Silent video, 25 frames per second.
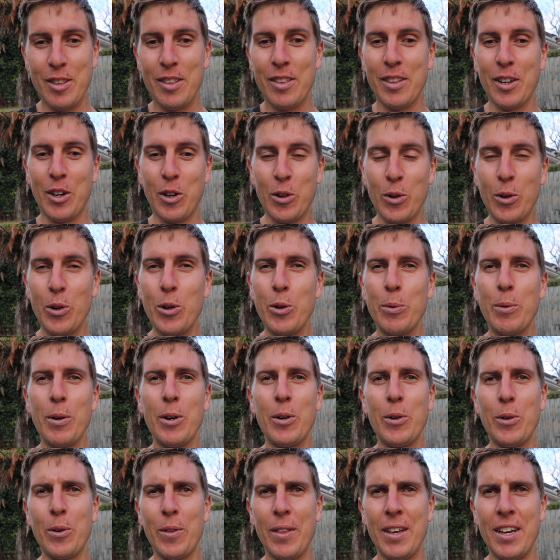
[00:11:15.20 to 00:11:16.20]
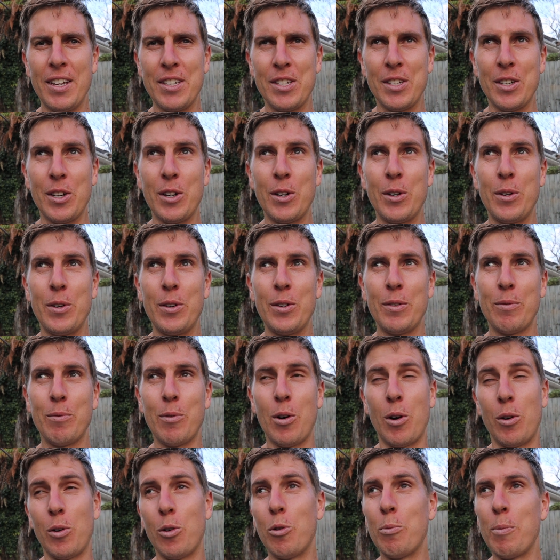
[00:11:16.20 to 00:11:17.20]
the crew were all there, so
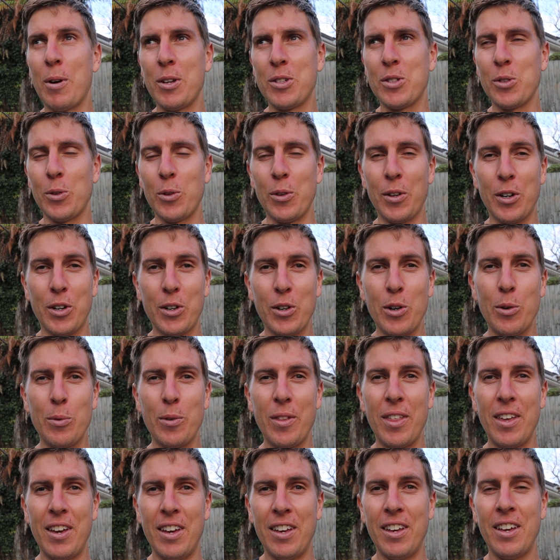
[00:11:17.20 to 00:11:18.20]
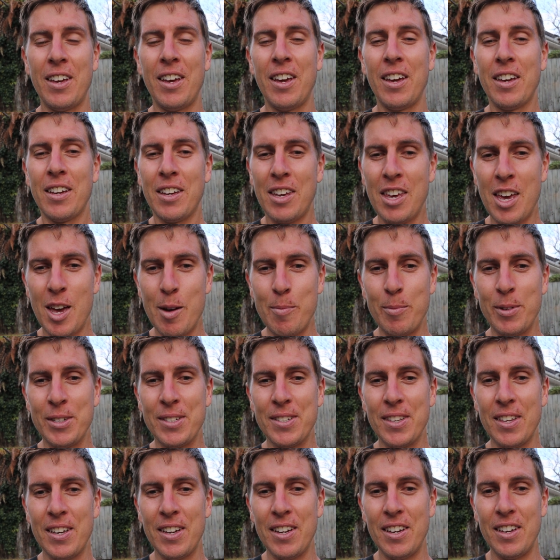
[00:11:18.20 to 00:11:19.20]
well, almost all the crew were there. Cam was
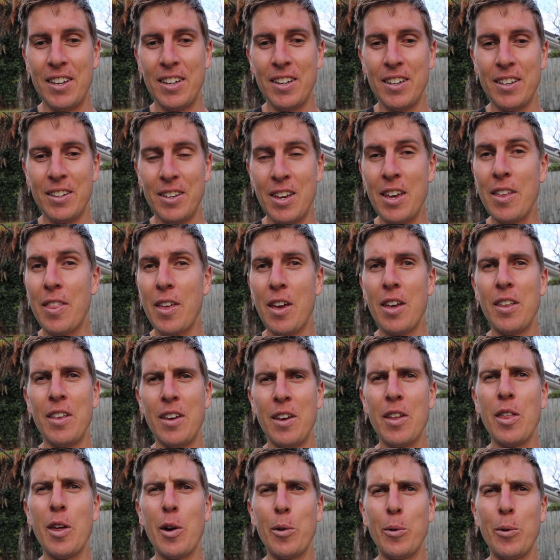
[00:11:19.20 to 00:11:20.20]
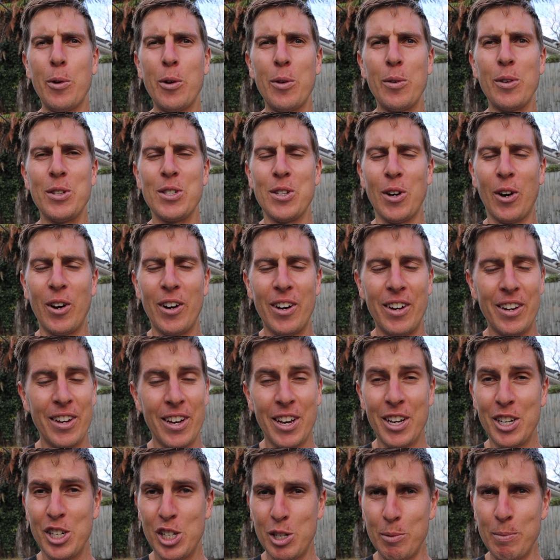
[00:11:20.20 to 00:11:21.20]
there, they all were, sorry.
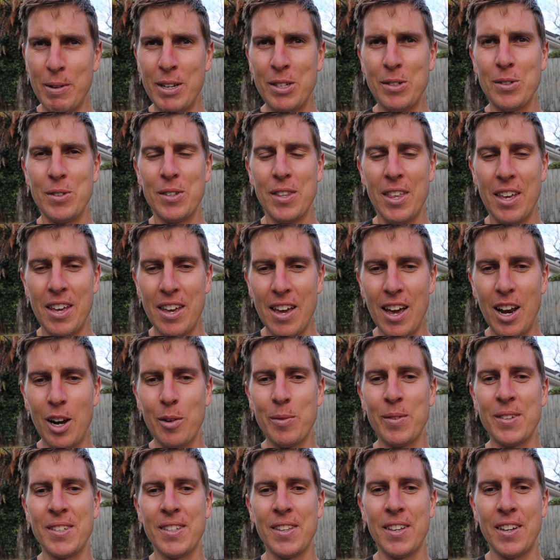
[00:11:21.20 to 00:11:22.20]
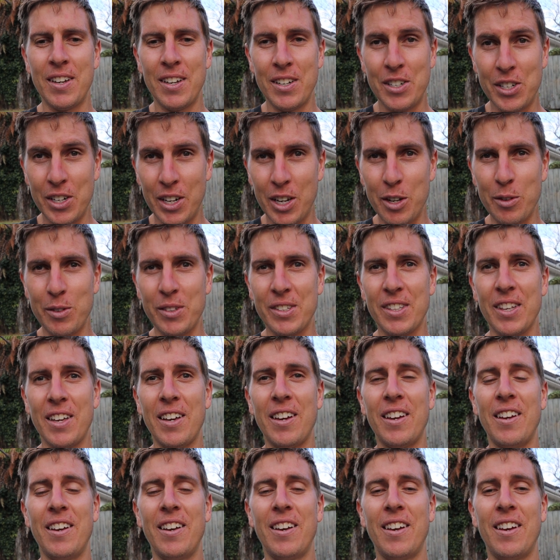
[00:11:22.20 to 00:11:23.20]
Shamiz was there, Alan was there, Jinky was
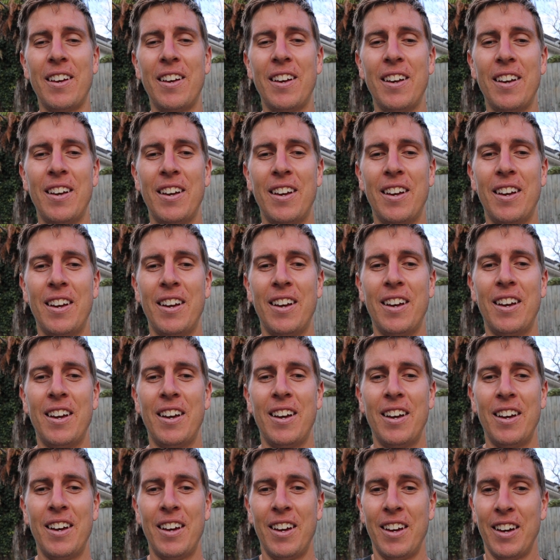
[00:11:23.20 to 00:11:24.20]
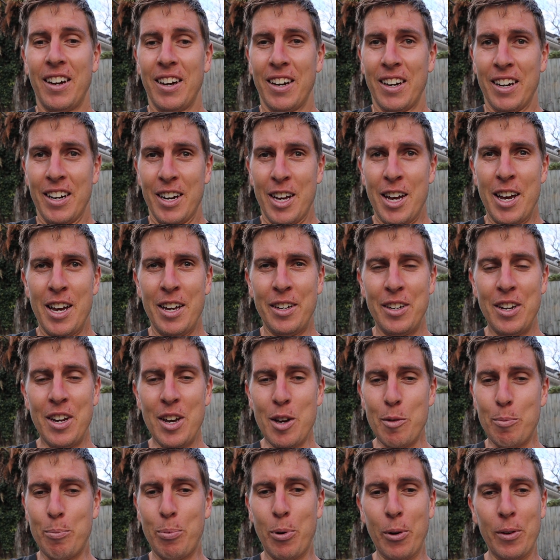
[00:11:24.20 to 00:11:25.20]
there. And
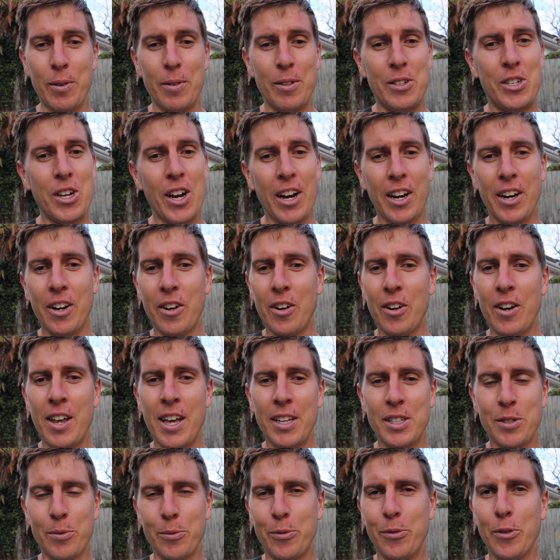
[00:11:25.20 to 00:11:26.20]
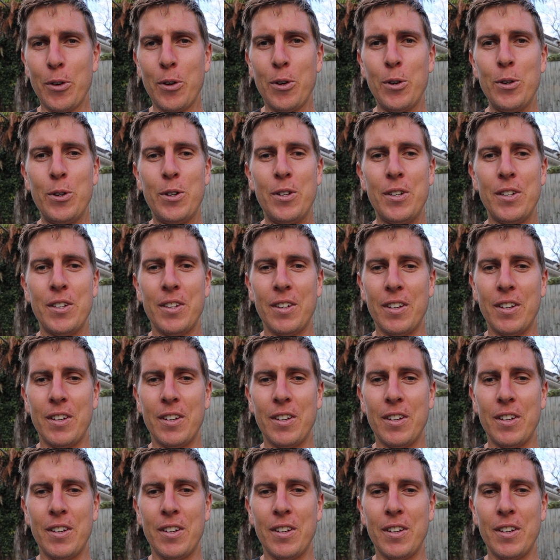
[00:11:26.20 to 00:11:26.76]
yeah, put the jacket on, had some food.